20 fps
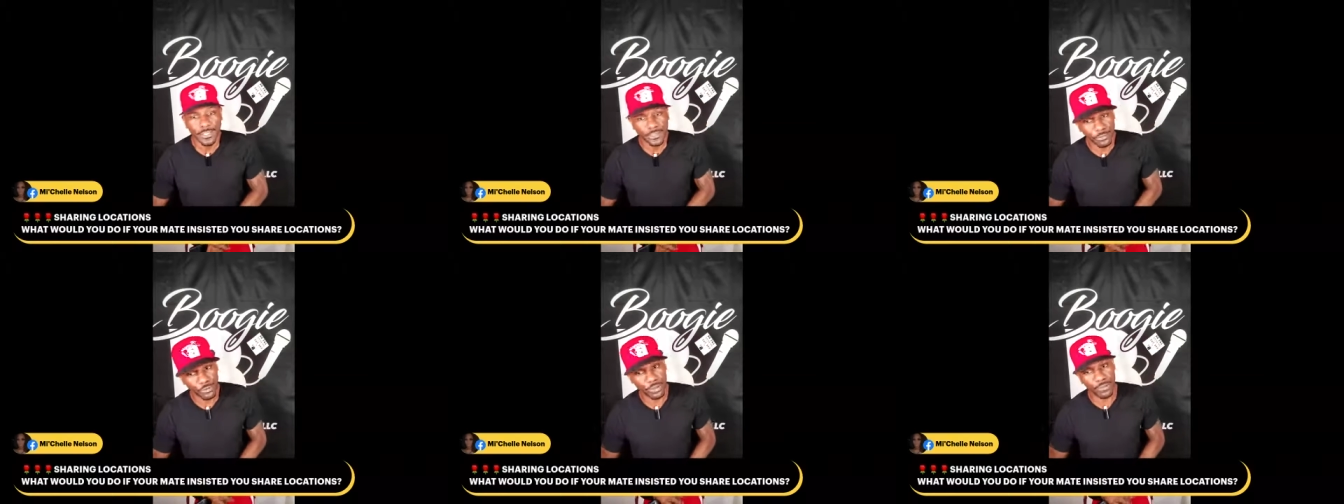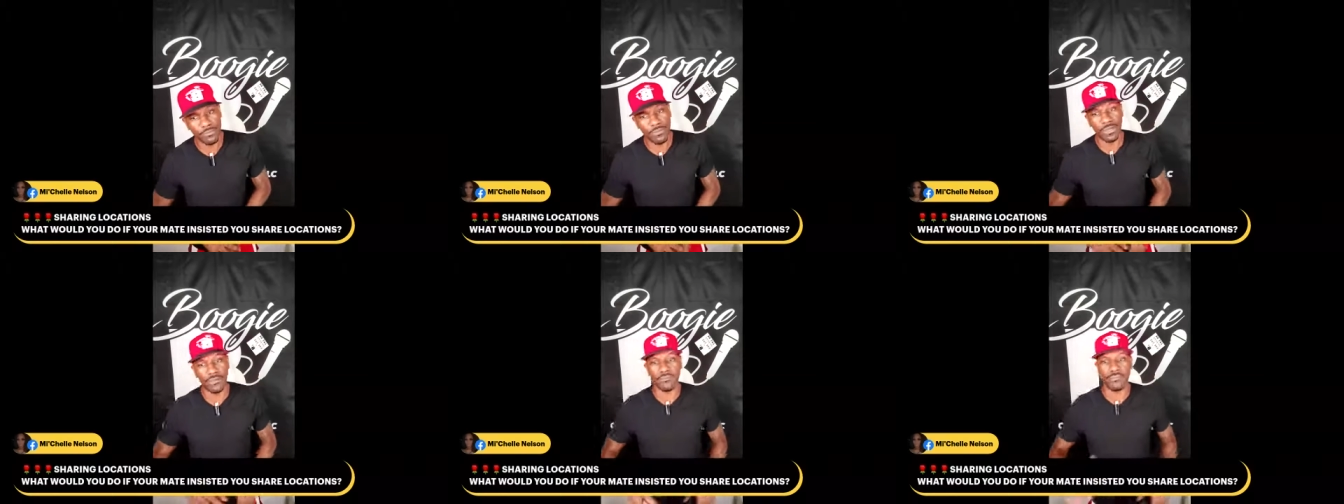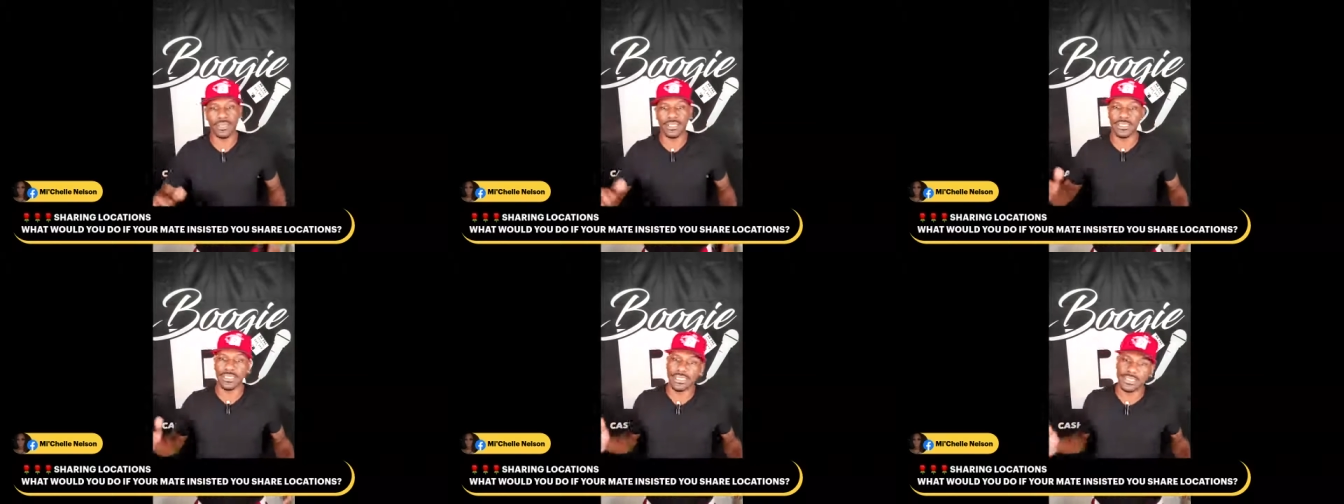
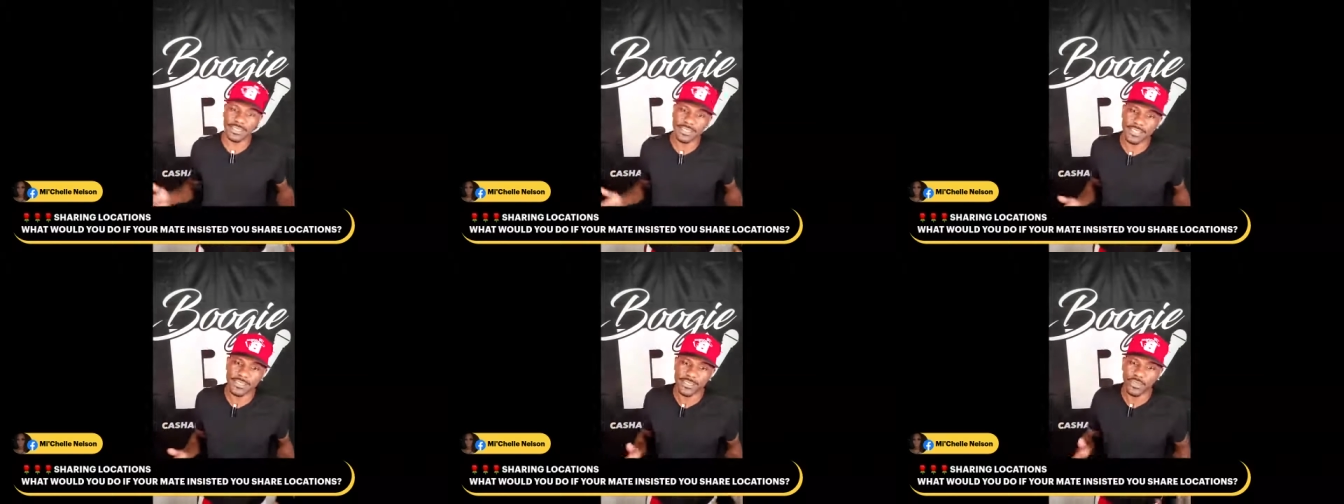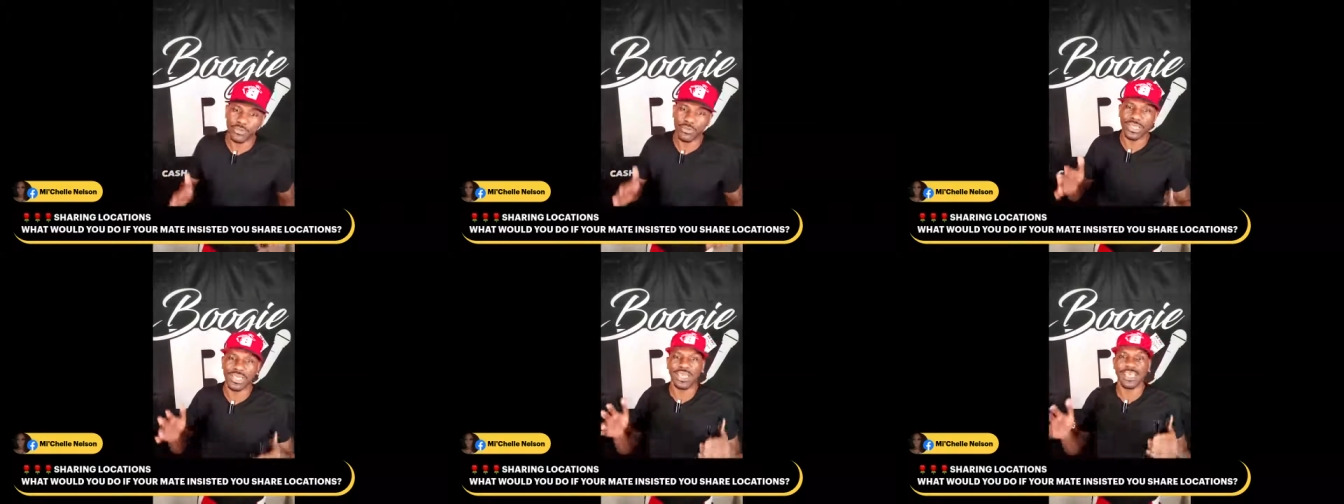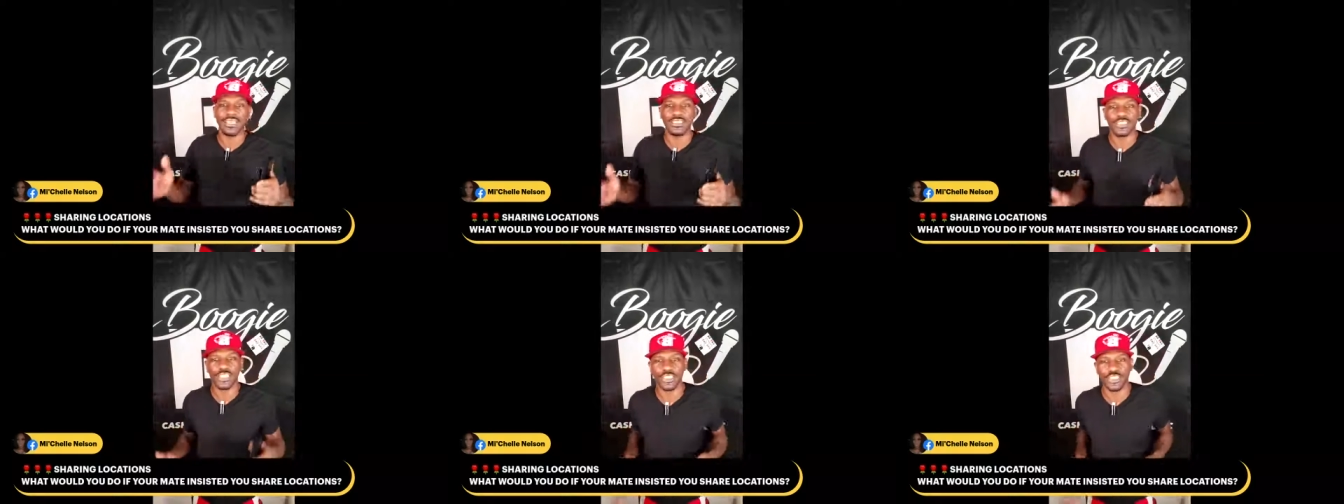Remember, this is a
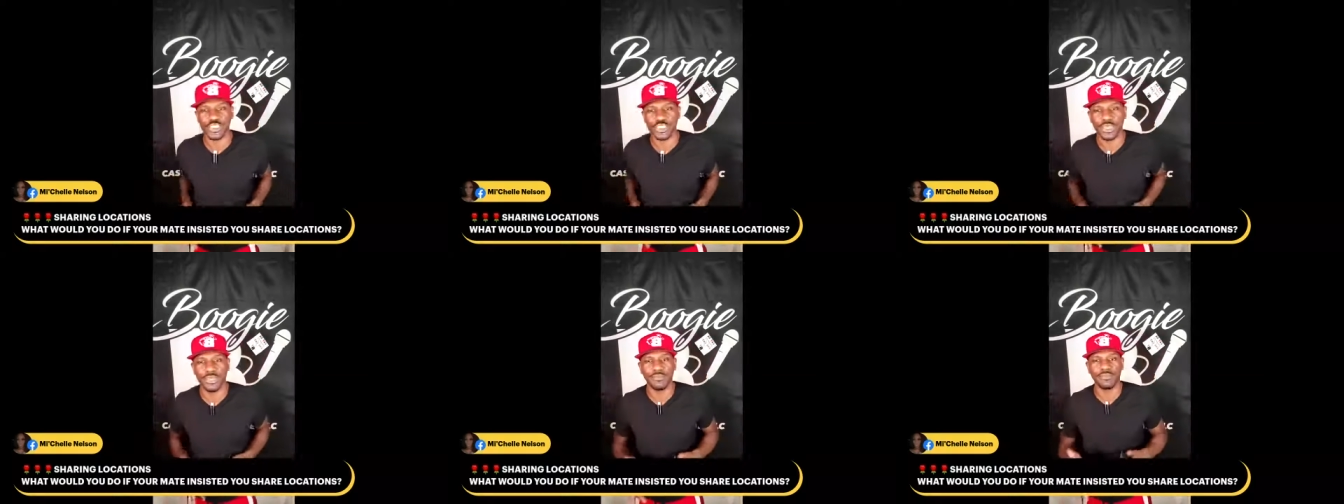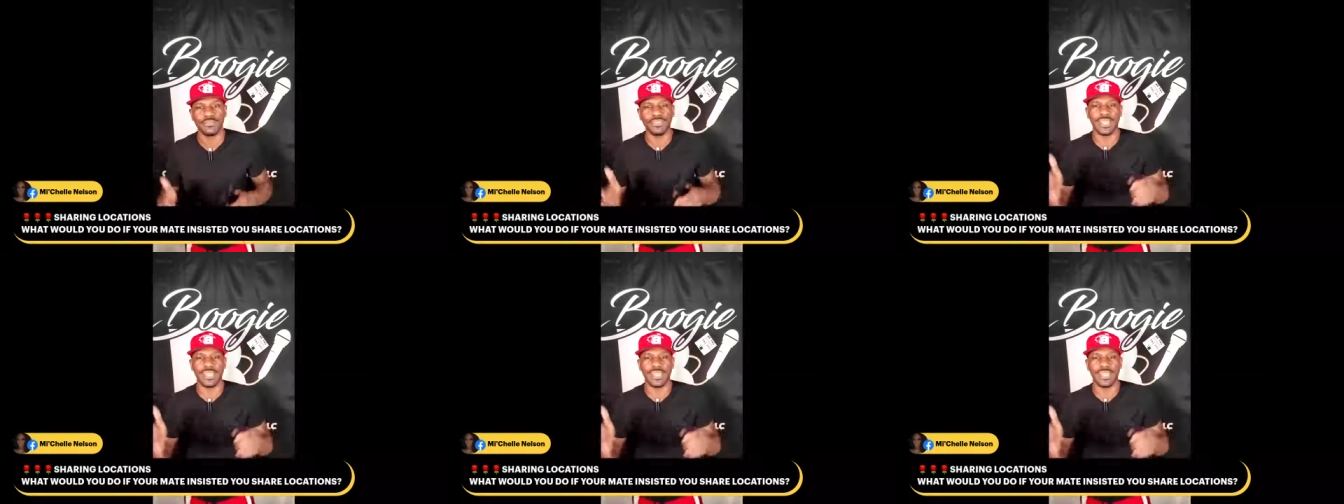relationship,